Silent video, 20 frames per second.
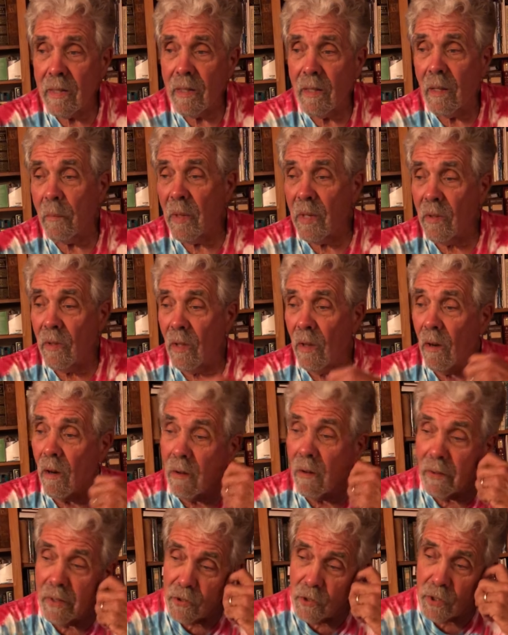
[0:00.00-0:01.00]
the
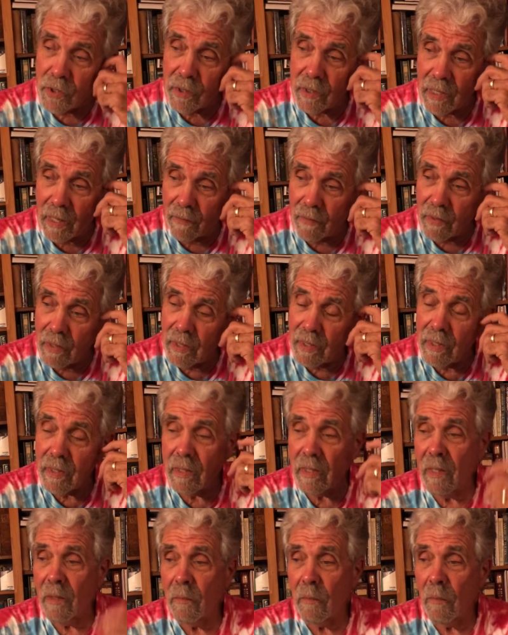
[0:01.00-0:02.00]
origins of it
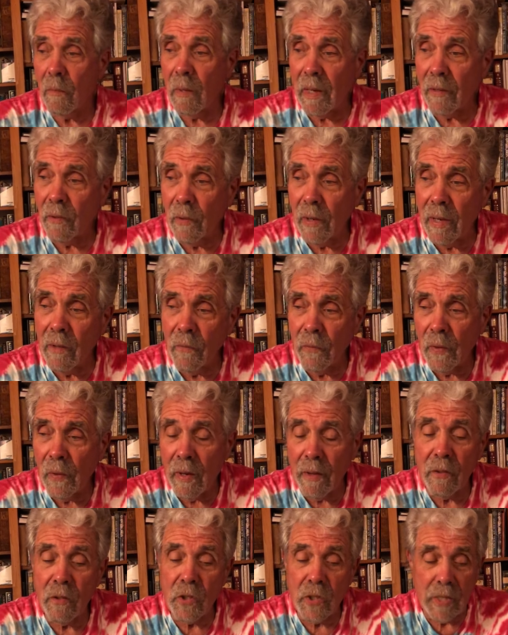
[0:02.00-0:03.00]
is that my
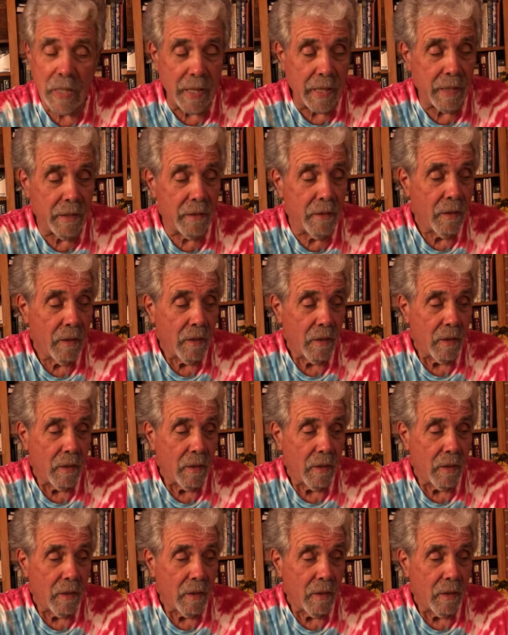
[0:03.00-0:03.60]
grandfather said